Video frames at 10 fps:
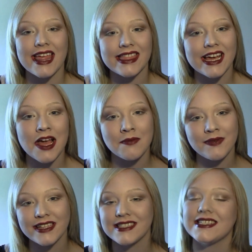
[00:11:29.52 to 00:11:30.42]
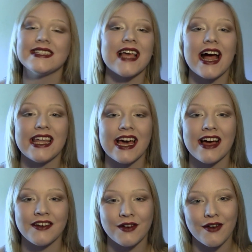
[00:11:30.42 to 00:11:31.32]
And that completes this
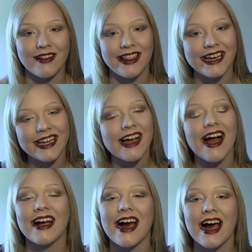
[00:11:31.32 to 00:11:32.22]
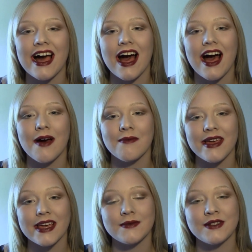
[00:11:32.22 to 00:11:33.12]
Alejandro Lady Gaga
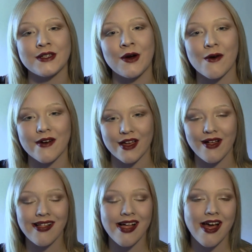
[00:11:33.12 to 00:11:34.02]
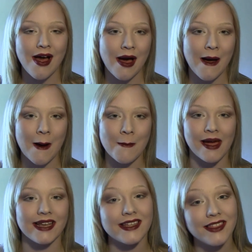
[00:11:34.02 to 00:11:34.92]
makeup tutorial.
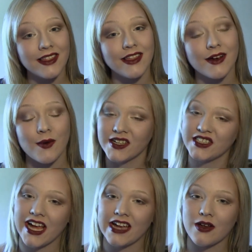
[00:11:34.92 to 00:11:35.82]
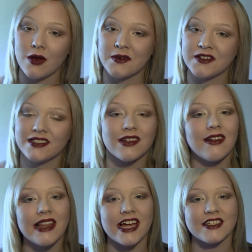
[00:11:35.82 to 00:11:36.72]
I did the look where she had almost
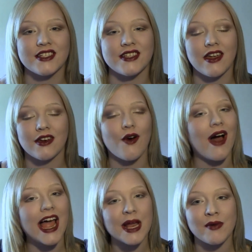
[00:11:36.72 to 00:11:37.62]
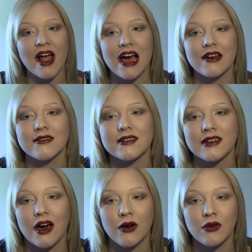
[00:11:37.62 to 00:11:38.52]
no lashes on, no eyebrows,
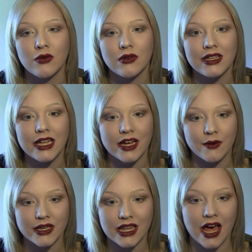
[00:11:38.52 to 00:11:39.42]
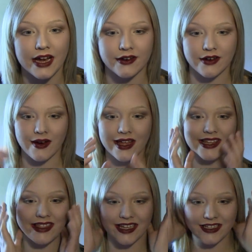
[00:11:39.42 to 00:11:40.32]
no liquid liner, no
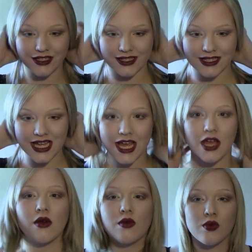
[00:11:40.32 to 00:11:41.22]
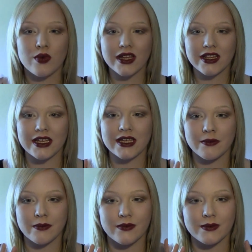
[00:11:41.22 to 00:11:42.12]
anything, just
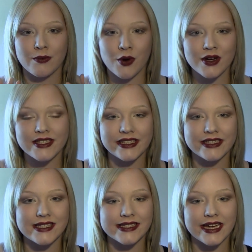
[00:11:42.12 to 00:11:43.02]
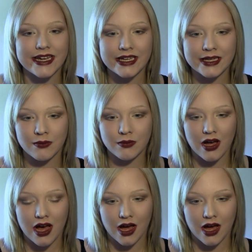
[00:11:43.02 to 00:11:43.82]
really porcelain skin,